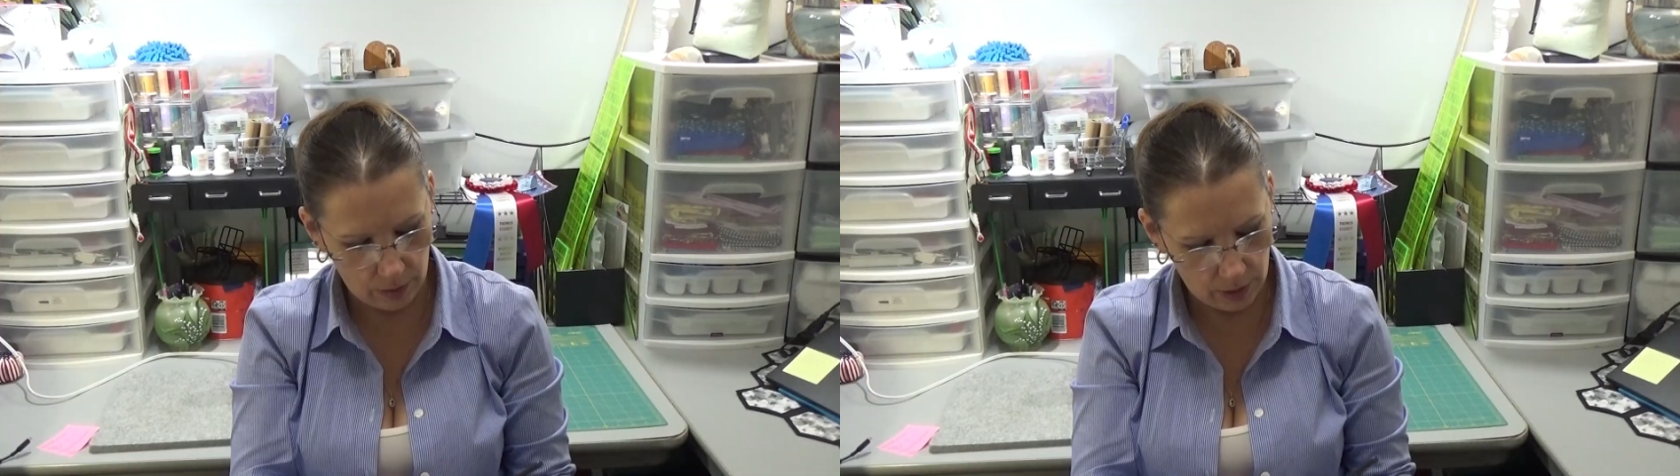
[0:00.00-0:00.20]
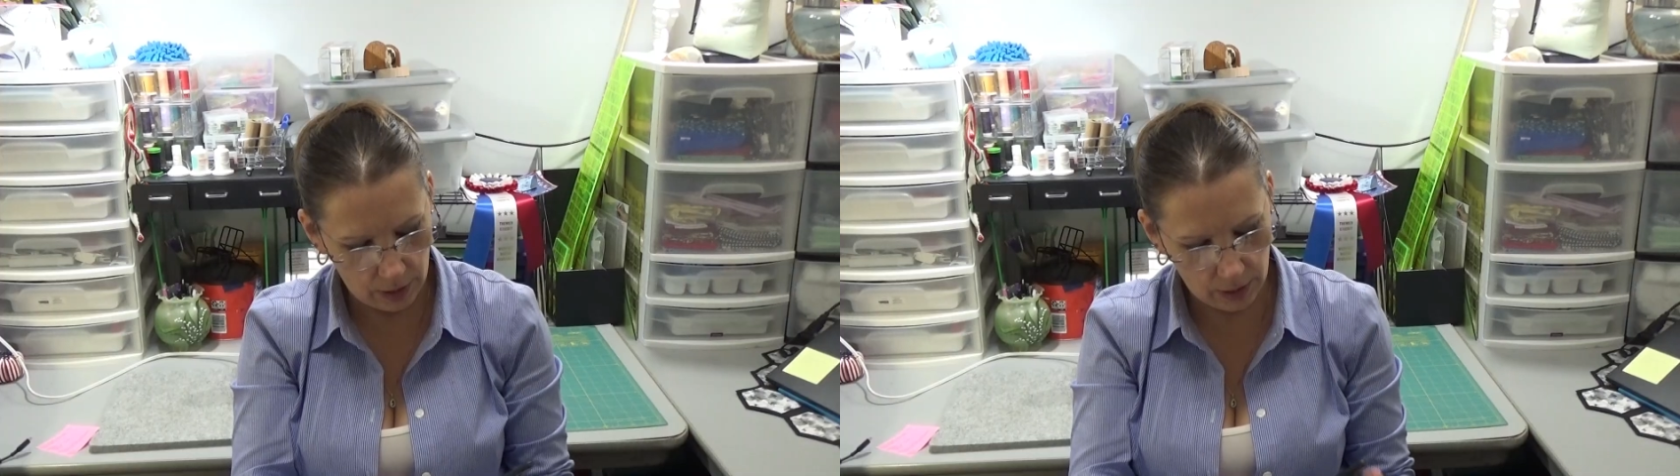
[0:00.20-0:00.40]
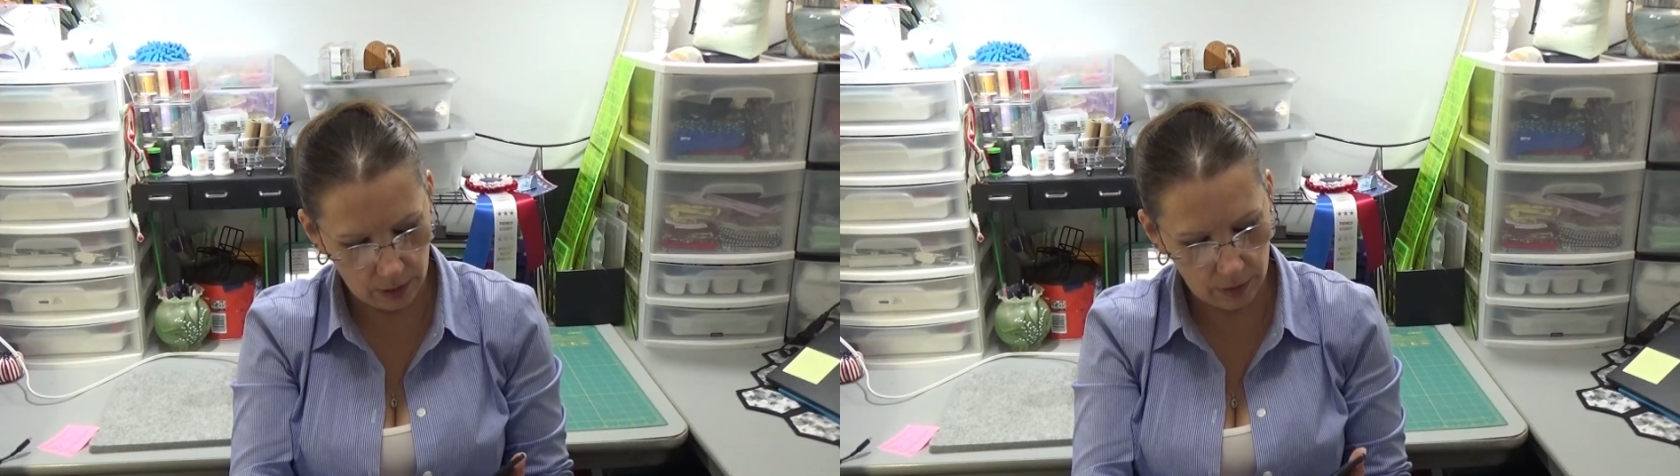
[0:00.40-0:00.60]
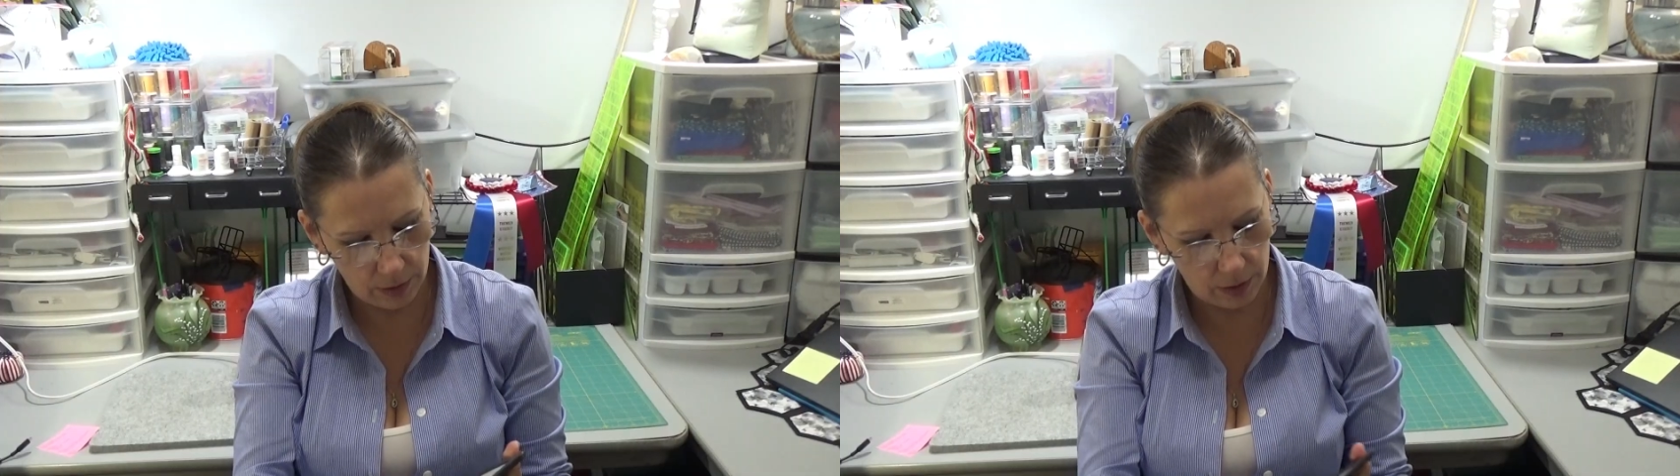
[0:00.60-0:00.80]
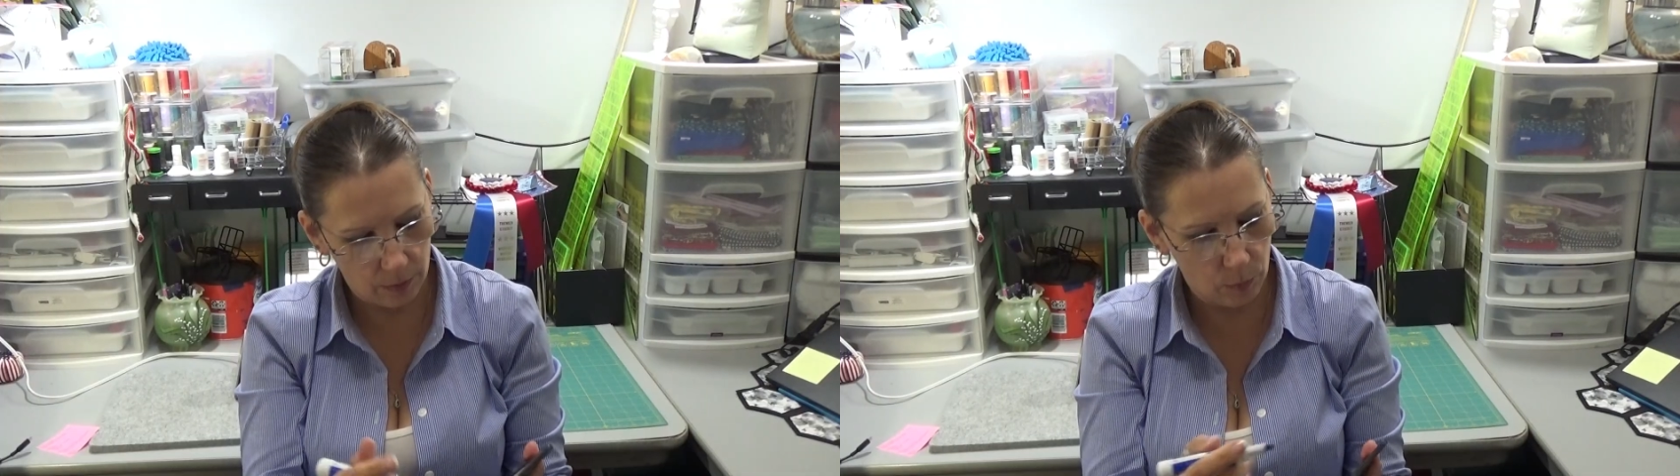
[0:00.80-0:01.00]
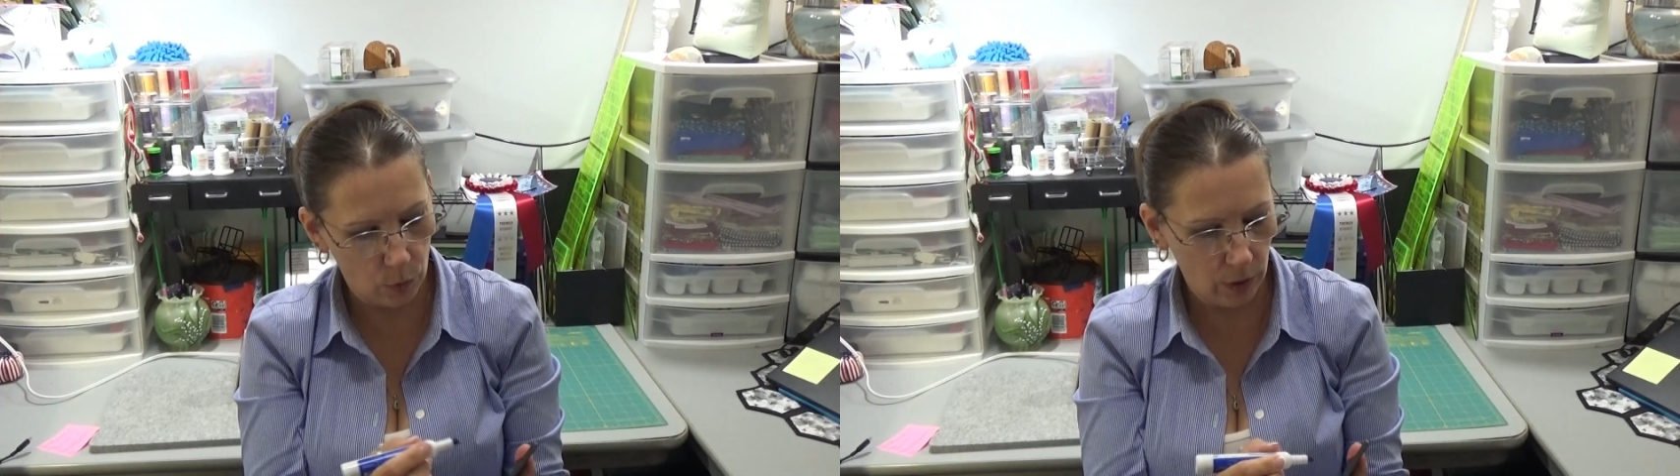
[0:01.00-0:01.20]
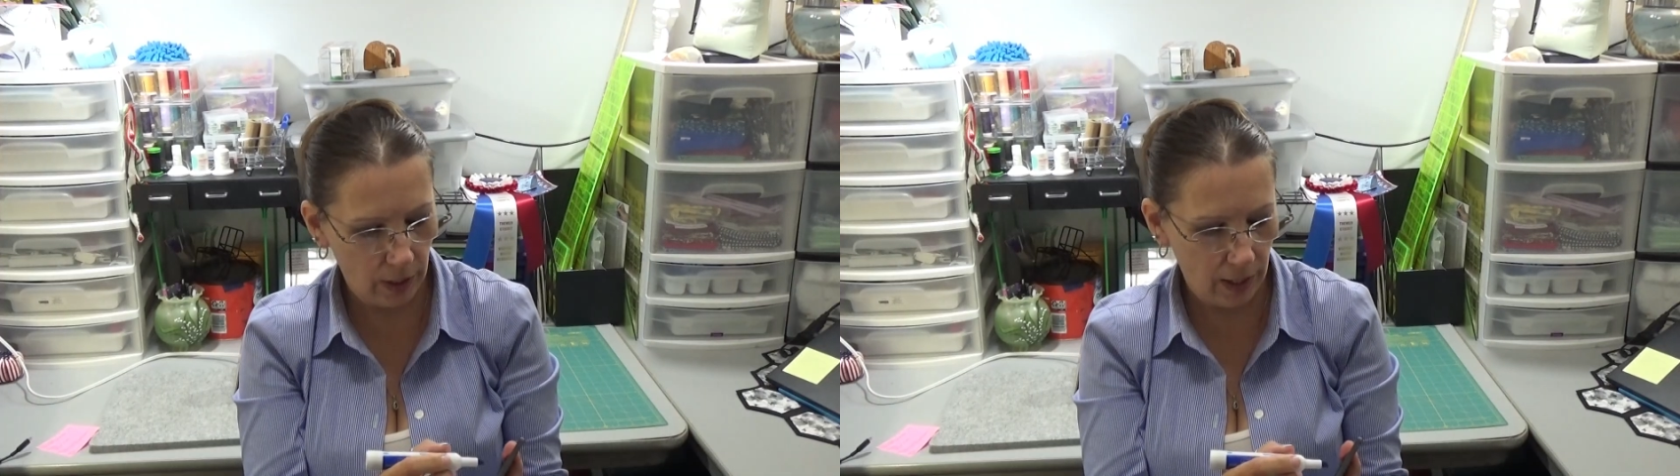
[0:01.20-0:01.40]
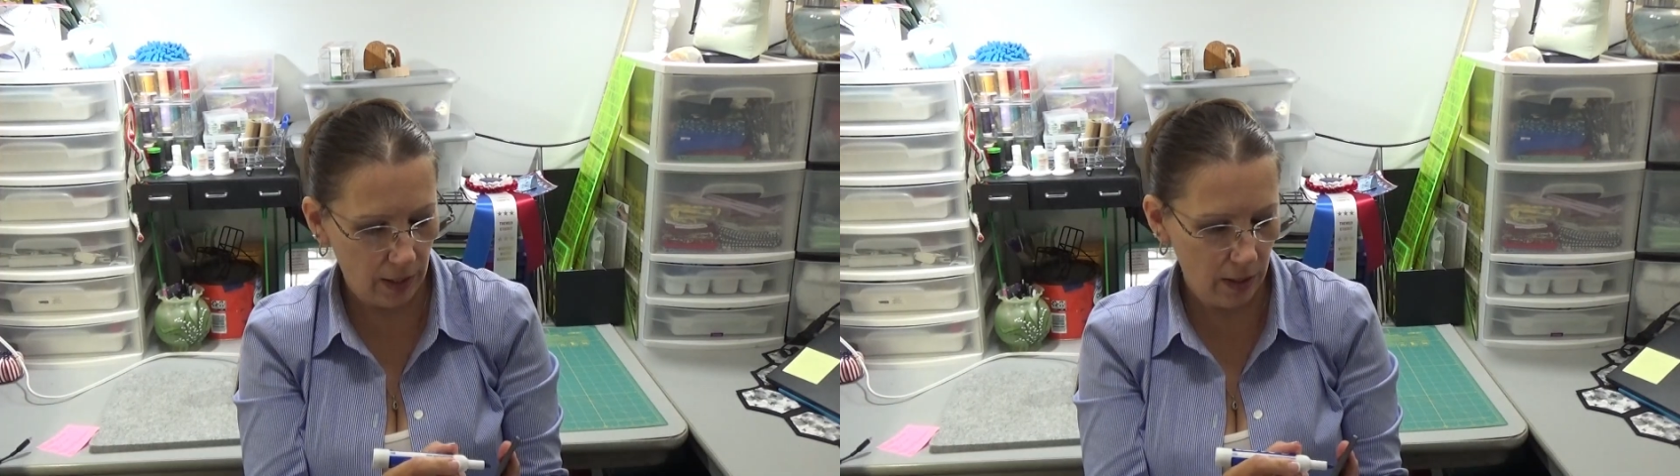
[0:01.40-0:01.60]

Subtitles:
is more like